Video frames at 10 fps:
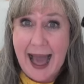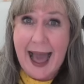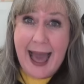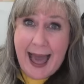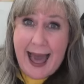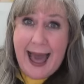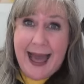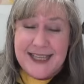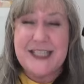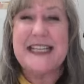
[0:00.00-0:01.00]
ah,
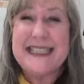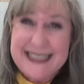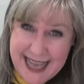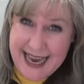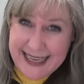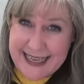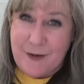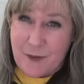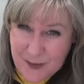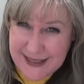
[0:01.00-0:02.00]
she said it.
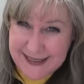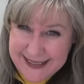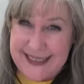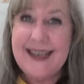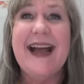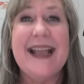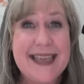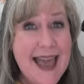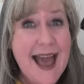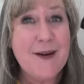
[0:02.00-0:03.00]
Really?
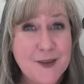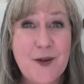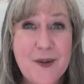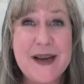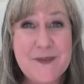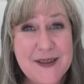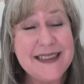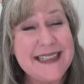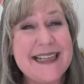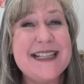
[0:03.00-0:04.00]
yeah, Lori,
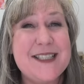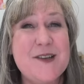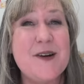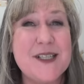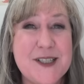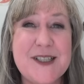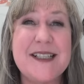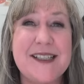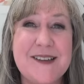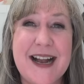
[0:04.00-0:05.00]
really, it's your turn.
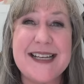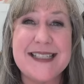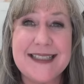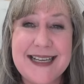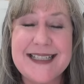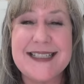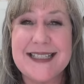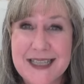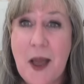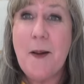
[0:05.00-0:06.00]

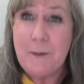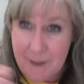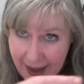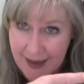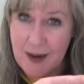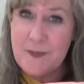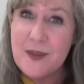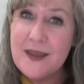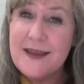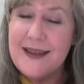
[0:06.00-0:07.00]
Congratulations. Back up
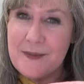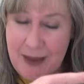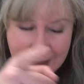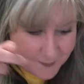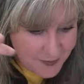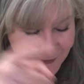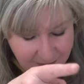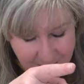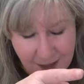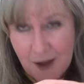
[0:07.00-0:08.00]
the back up the
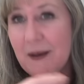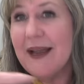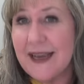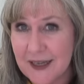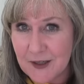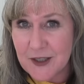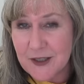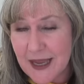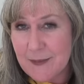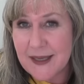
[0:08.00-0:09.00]
video, hear your
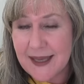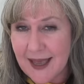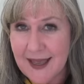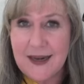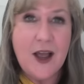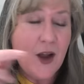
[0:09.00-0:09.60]
name again,